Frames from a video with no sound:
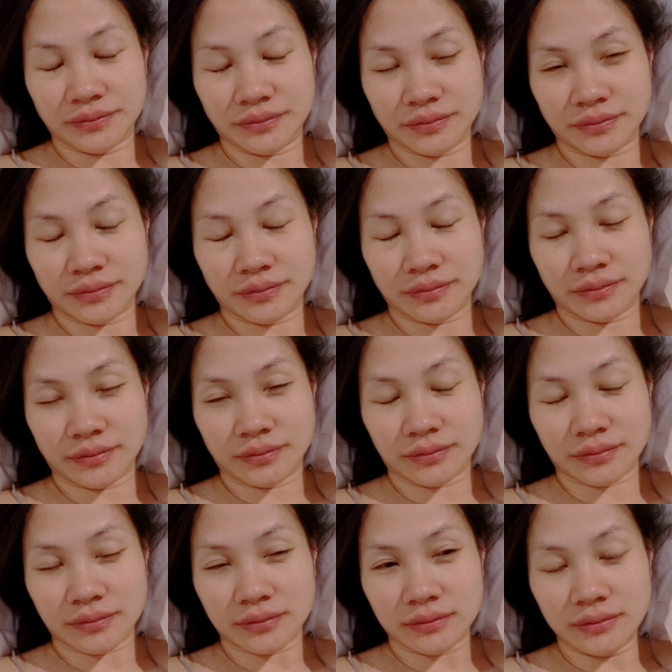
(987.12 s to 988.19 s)

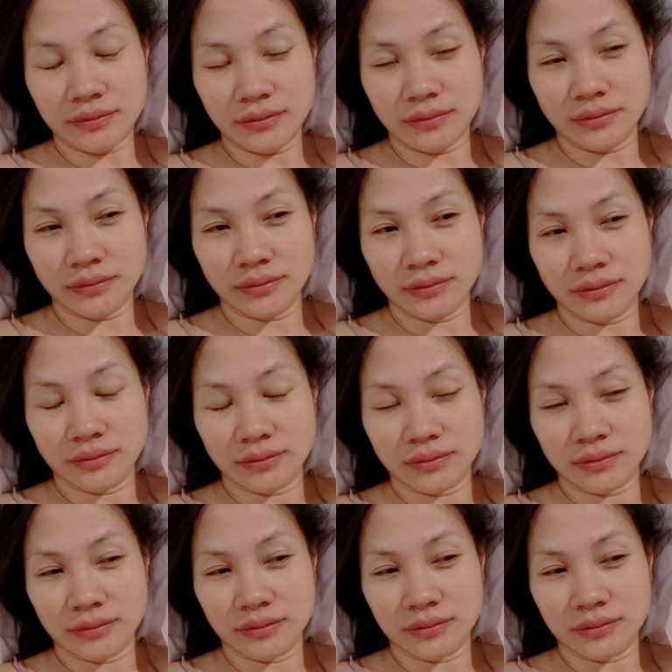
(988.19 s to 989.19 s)
Nobody speaks.